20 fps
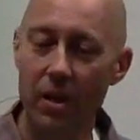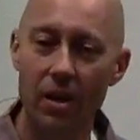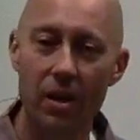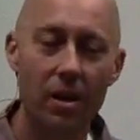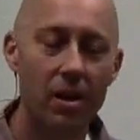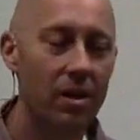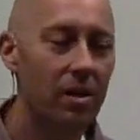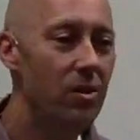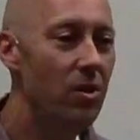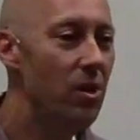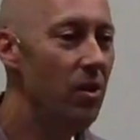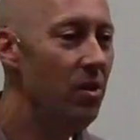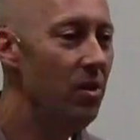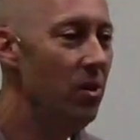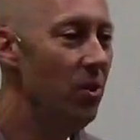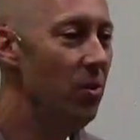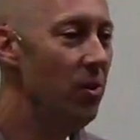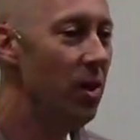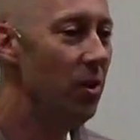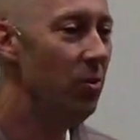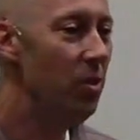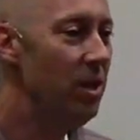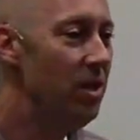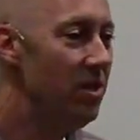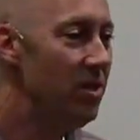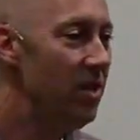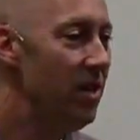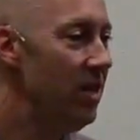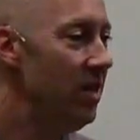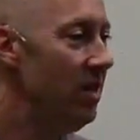Do you know that we
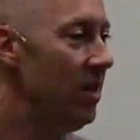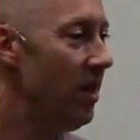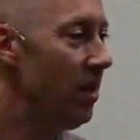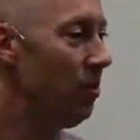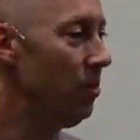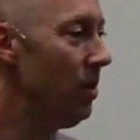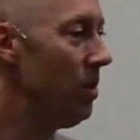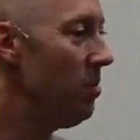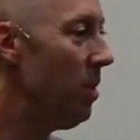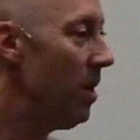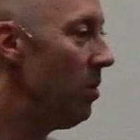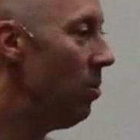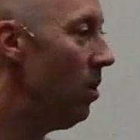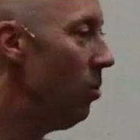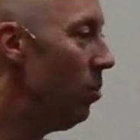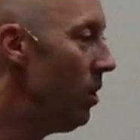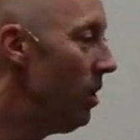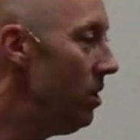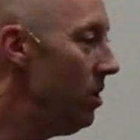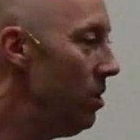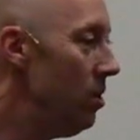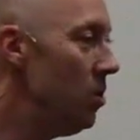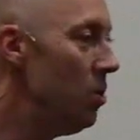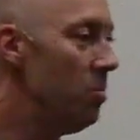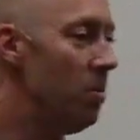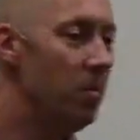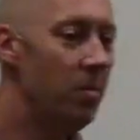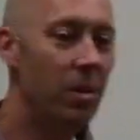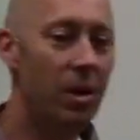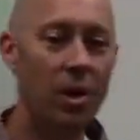sin not only by what we do,
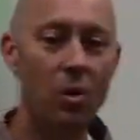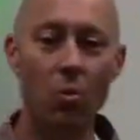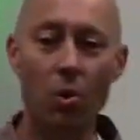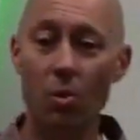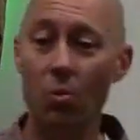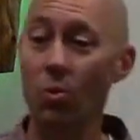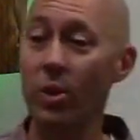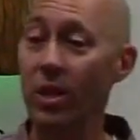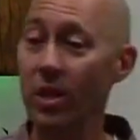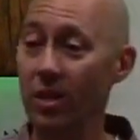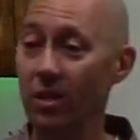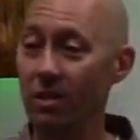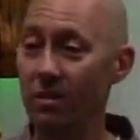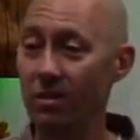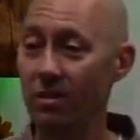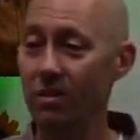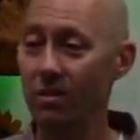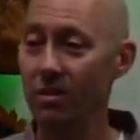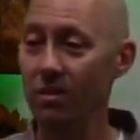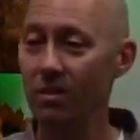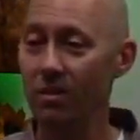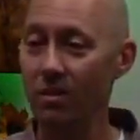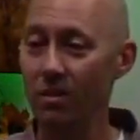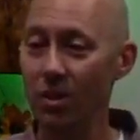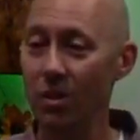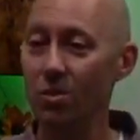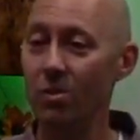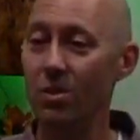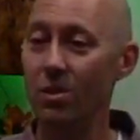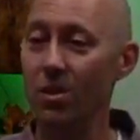but by what we
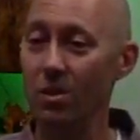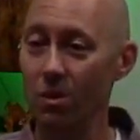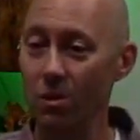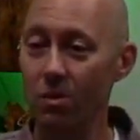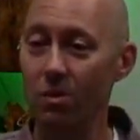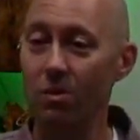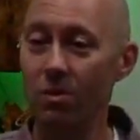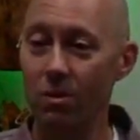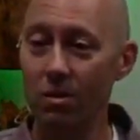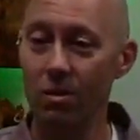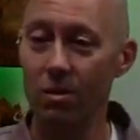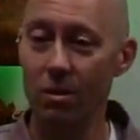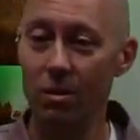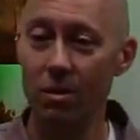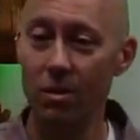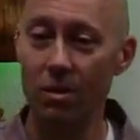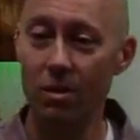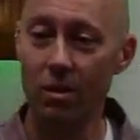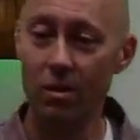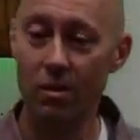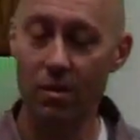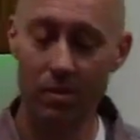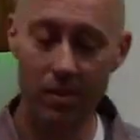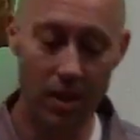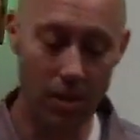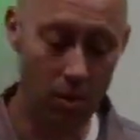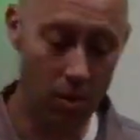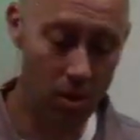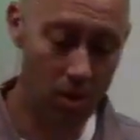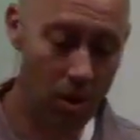don't do, that
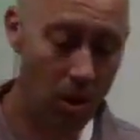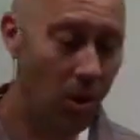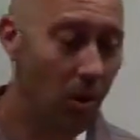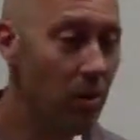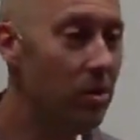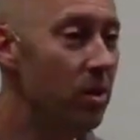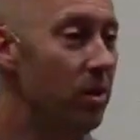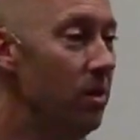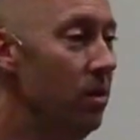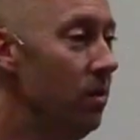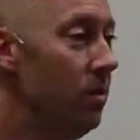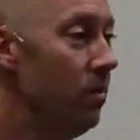we're called to do?